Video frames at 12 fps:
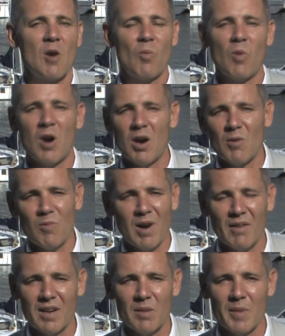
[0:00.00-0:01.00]
Why
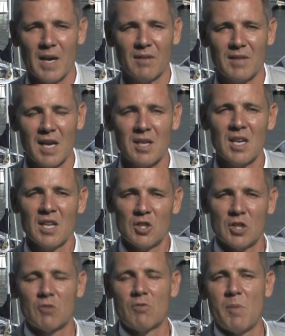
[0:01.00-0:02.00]
worry about that?
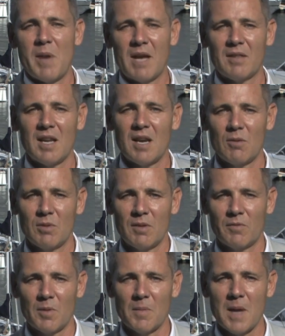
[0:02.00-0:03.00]
Just rip out the equity
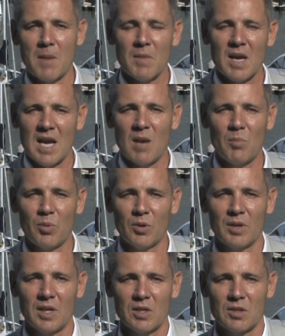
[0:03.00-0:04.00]
from them and put
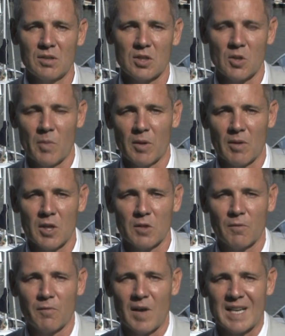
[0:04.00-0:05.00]
it into the
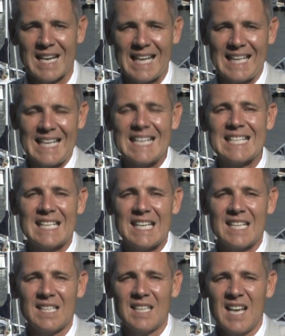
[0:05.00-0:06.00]
superannuation fund, lend it
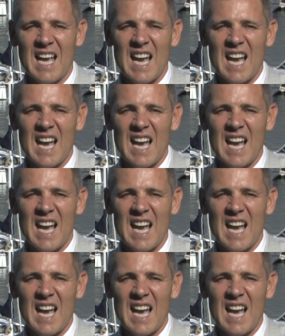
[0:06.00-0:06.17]
in,